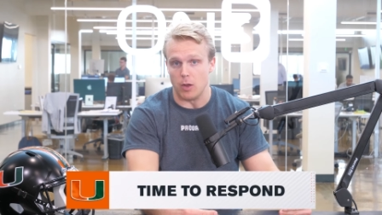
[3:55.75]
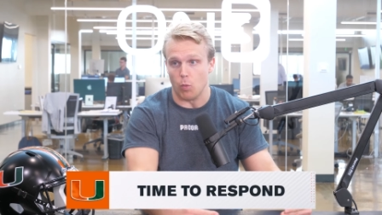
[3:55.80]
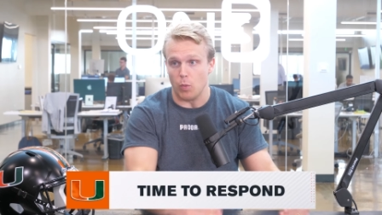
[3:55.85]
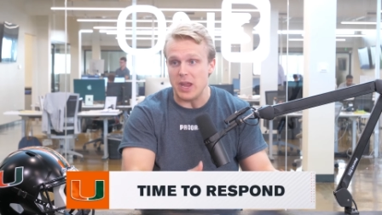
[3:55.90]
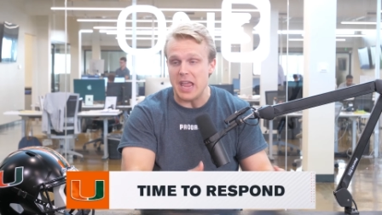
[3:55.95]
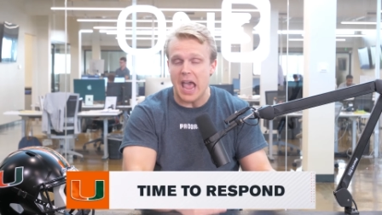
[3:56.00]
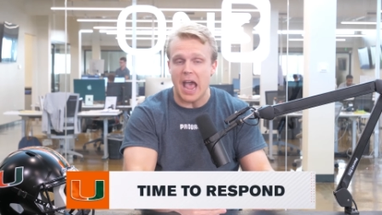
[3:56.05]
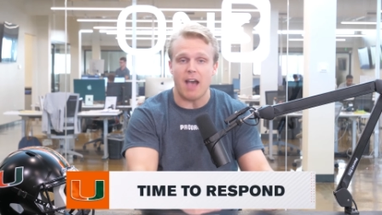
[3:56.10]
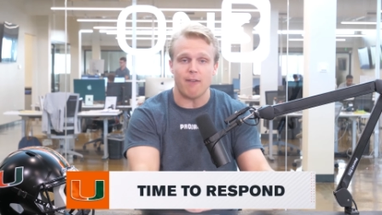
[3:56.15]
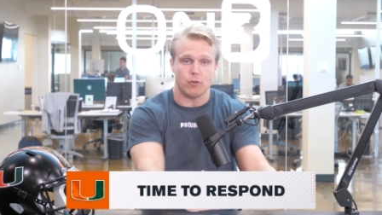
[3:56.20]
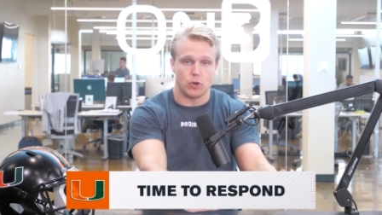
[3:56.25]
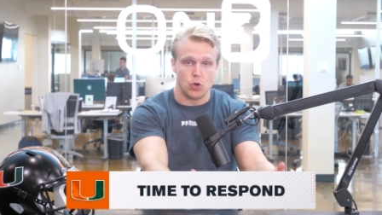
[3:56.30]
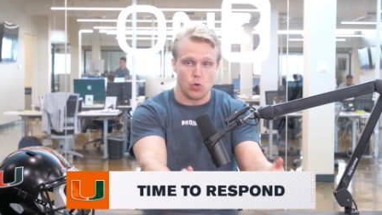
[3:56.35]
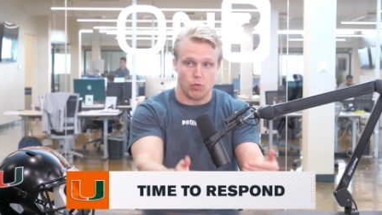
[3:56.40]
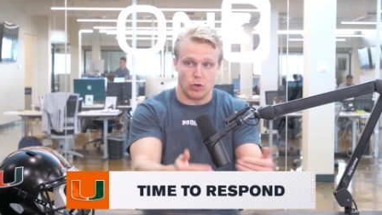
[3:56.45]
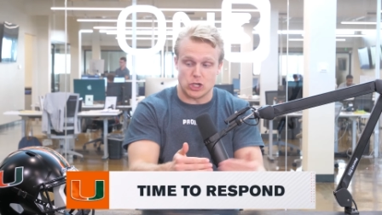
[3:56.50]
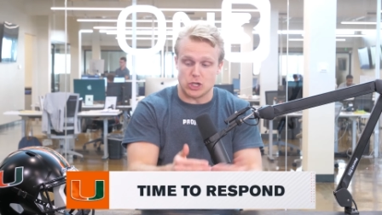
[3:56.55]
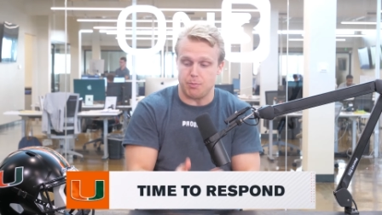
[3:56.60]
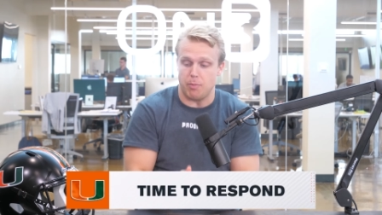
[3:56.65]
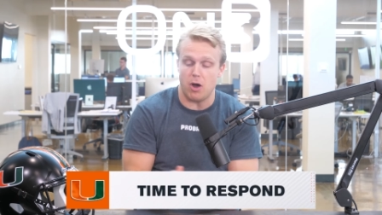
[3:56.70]
We have to
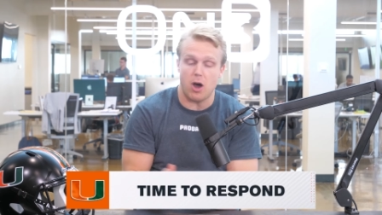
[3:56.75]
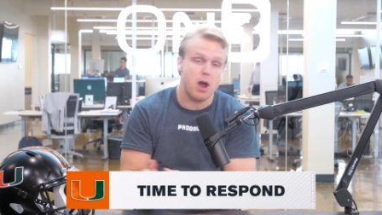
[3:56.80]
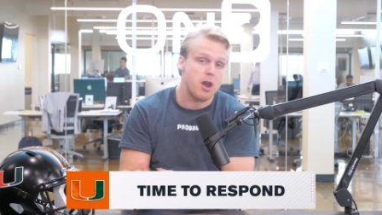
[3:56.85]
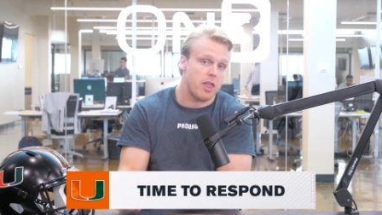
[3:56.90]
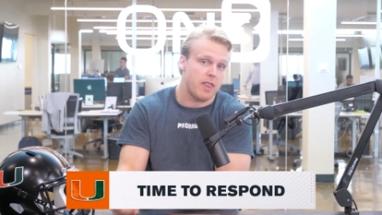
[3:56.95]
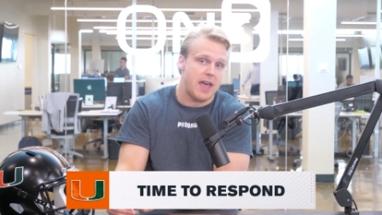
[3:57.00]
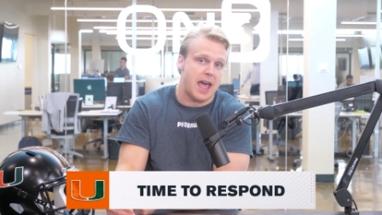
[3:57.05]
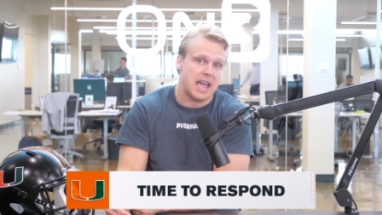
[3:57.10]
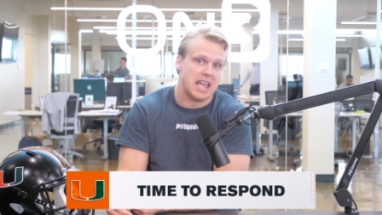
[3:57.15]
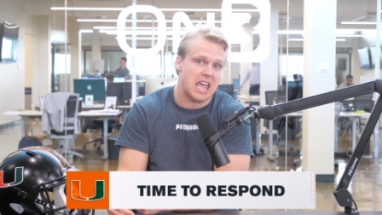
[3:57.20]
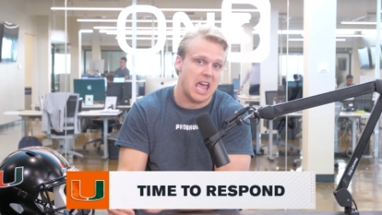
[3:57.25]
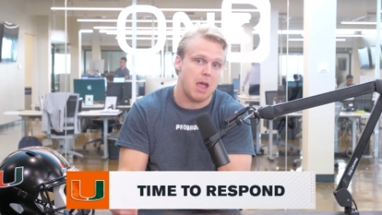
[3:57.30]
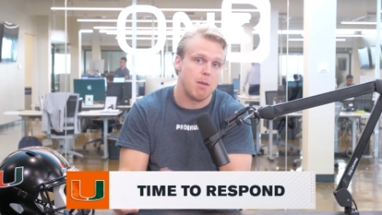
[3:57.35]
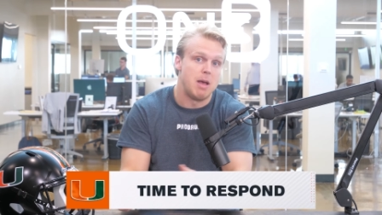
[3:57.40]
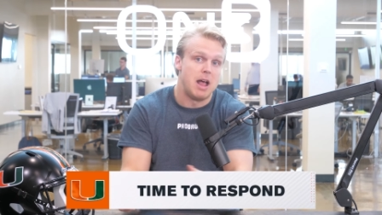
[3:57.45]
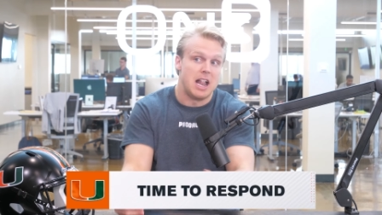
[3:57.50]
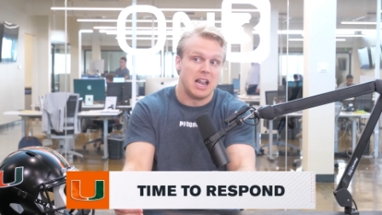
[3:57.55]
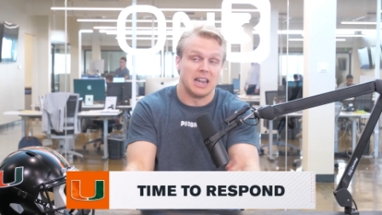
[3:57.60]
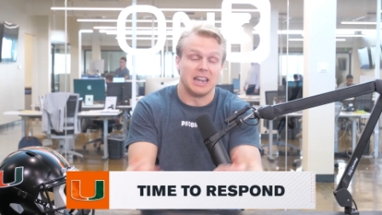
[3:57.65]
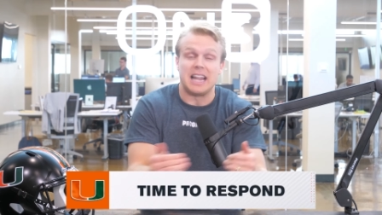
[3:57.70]
respond to that game
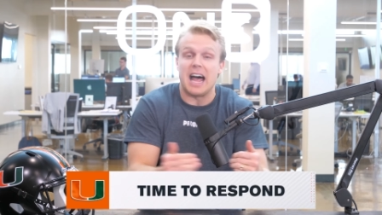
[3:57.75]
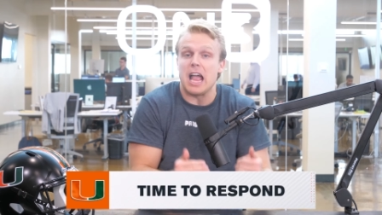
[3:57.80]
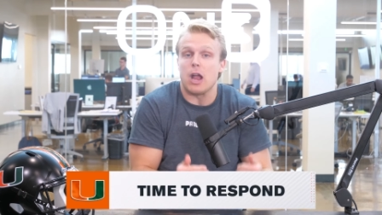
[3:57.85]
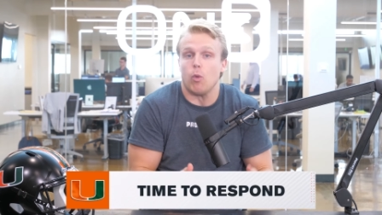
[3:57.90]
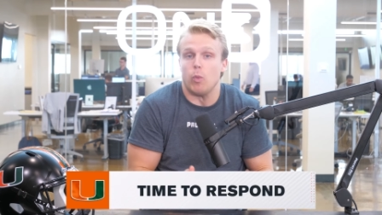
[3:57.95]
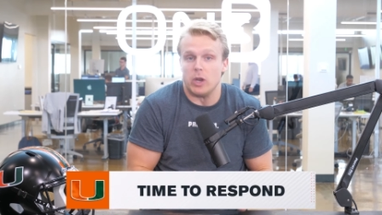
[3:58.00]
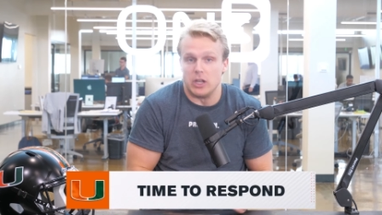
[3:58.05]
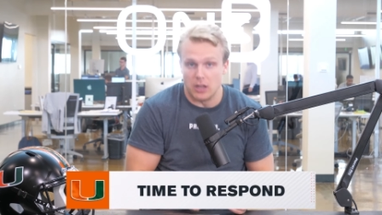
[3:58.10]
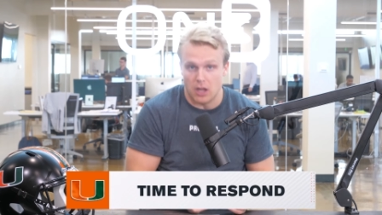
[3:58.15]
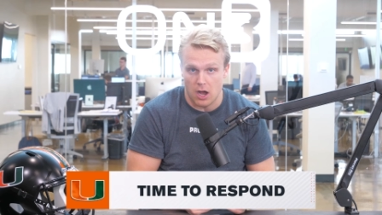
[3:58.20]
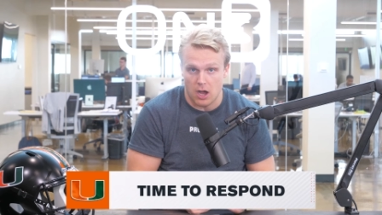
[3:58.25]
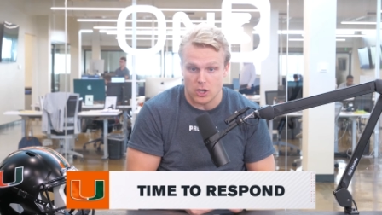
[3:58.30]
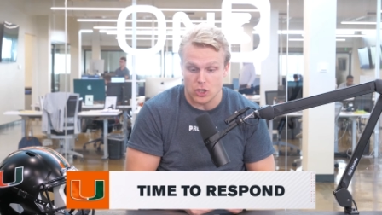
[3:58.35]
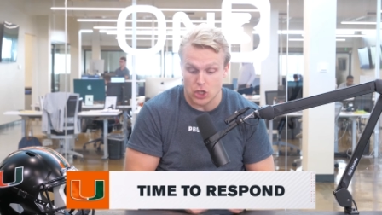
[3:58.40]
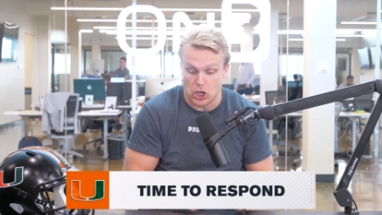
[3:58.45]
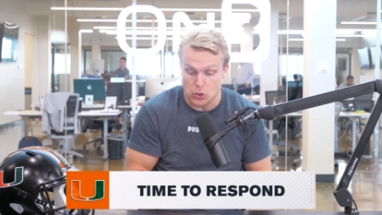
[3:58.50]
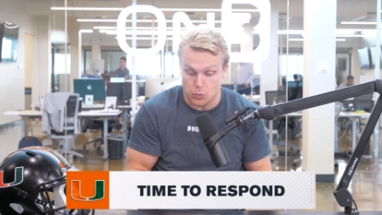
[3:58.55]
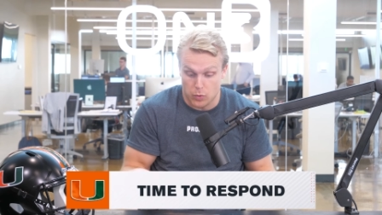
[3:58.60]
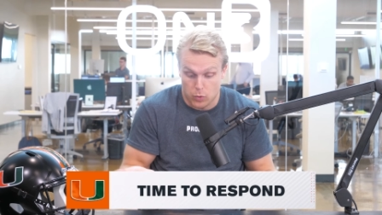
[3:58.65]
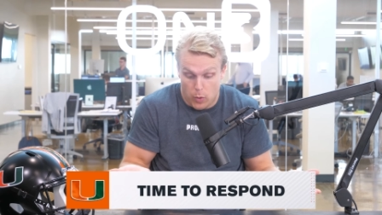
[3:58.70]
like we lost
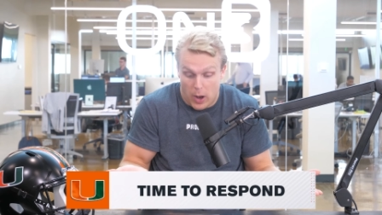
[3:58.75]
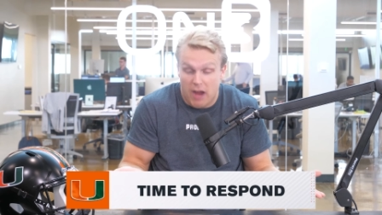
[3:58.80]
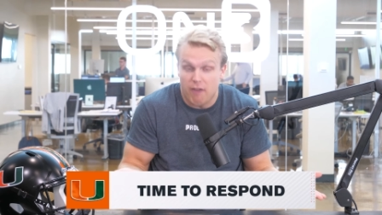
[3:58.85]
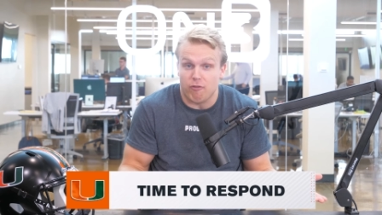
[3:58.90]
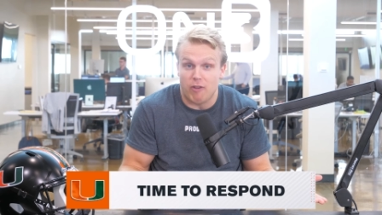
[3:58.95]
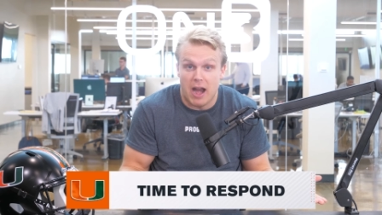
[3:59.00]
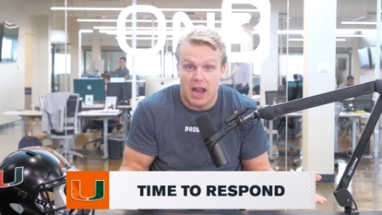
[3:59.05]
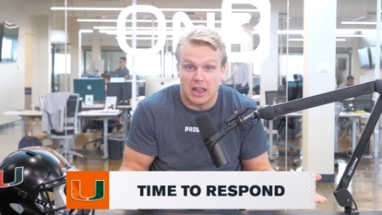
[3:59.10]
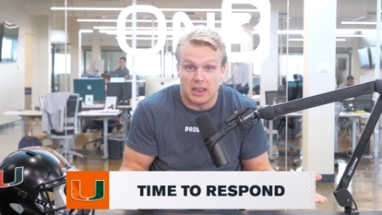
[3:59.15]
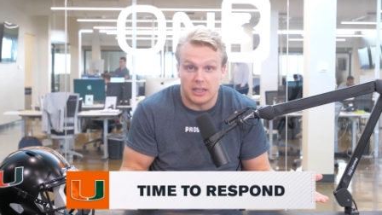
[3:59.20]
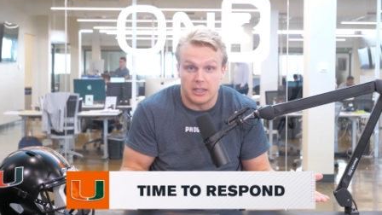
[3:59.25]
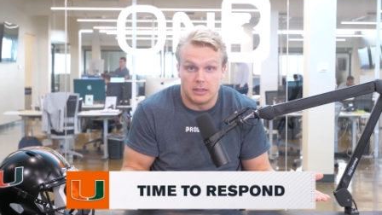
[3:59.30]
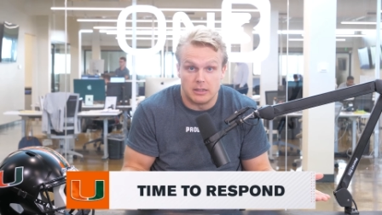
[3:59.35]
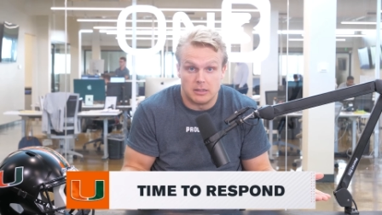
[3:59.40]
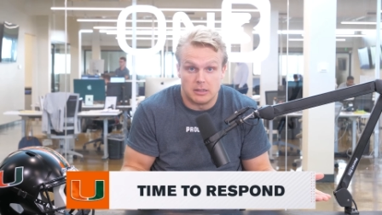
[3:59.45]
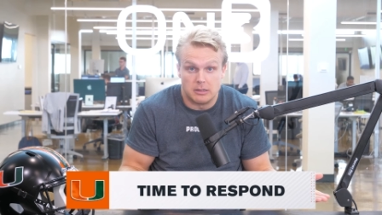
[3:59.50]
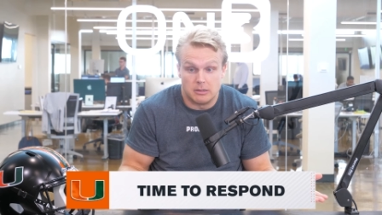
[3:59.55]
because, quite frankly,